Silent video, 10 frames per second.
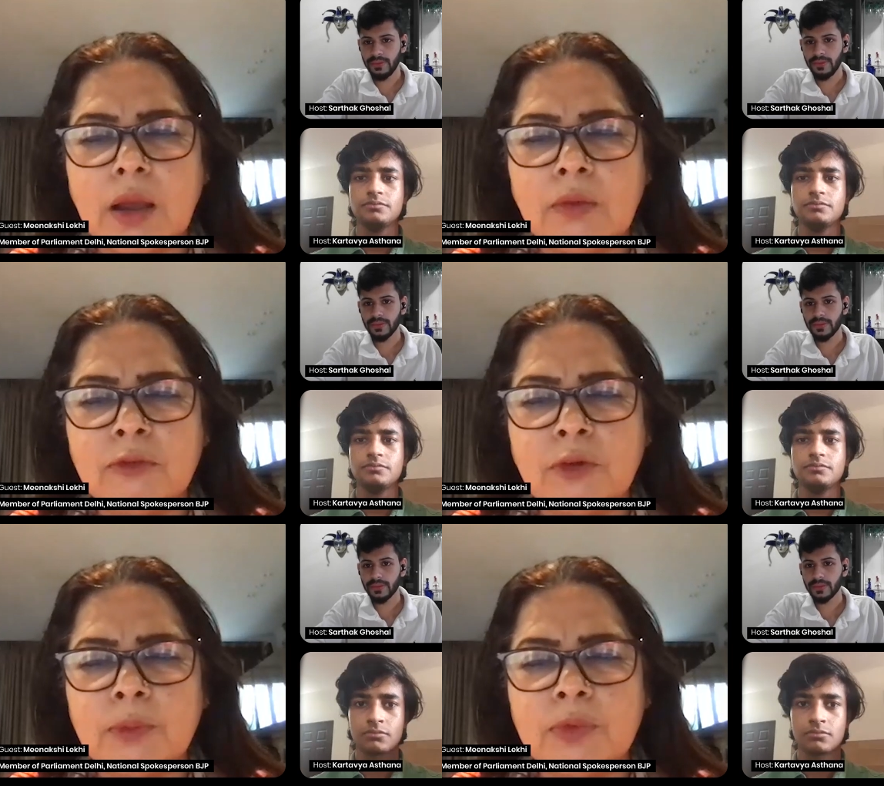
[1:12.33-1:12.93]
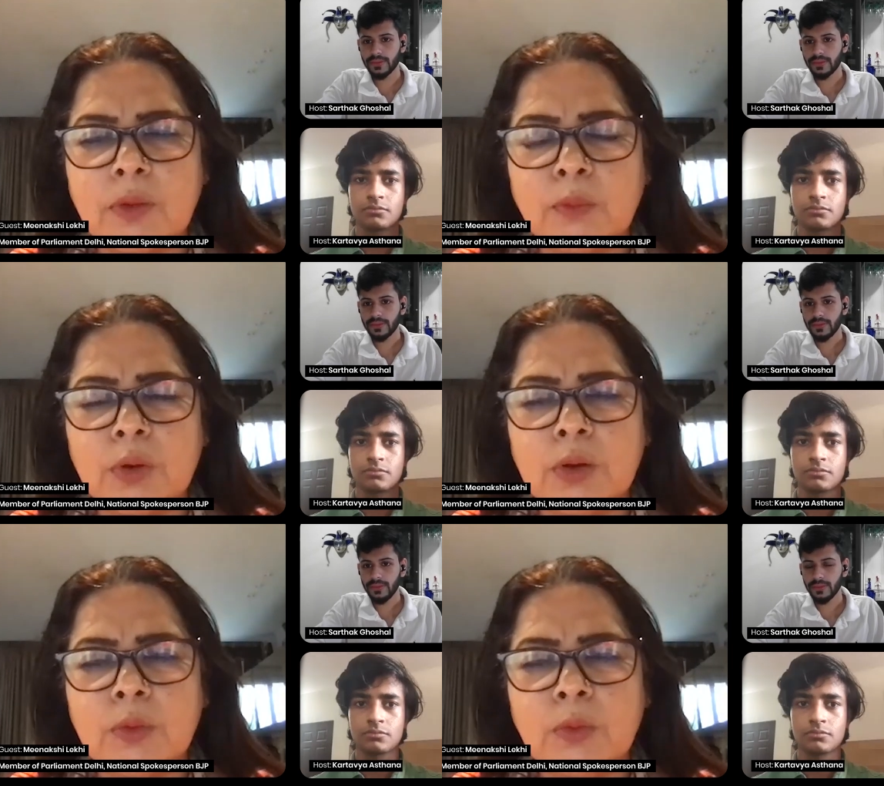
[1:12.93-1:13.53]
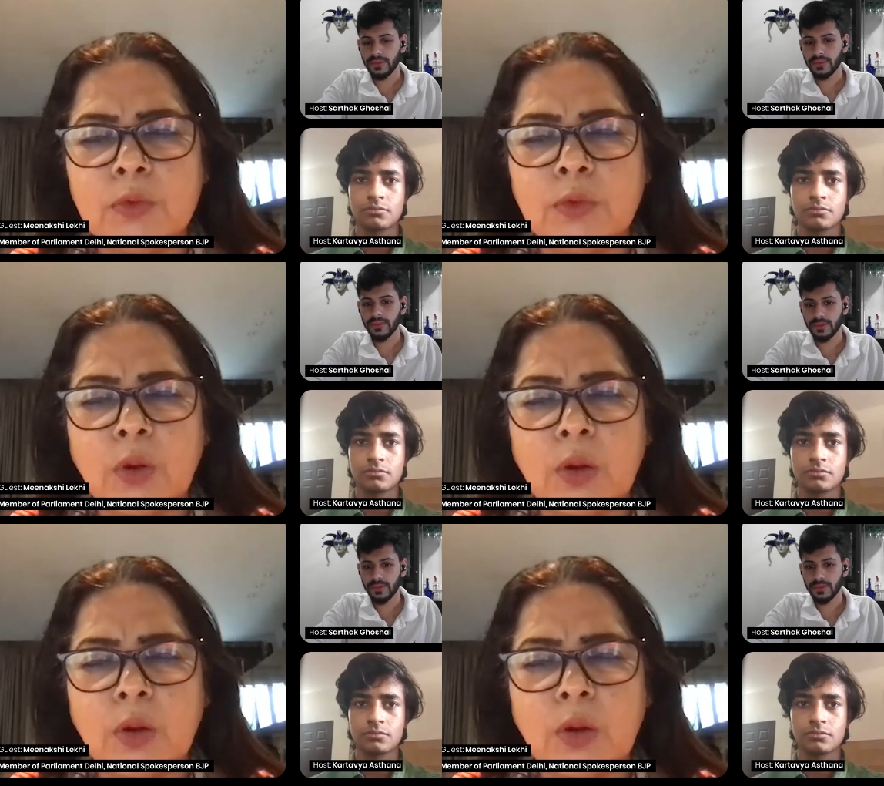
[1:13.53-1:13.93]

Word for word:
Speaker 1: come from someone who's not